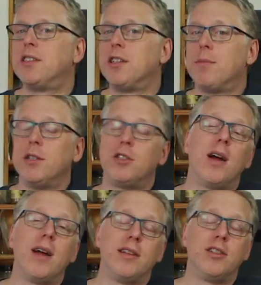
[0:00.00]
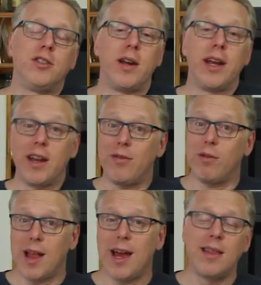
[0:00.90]
syrup and try this drink. And if you
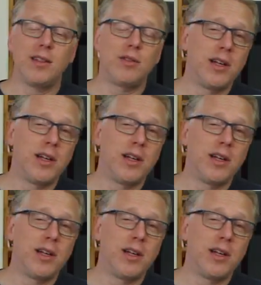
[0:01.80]
like this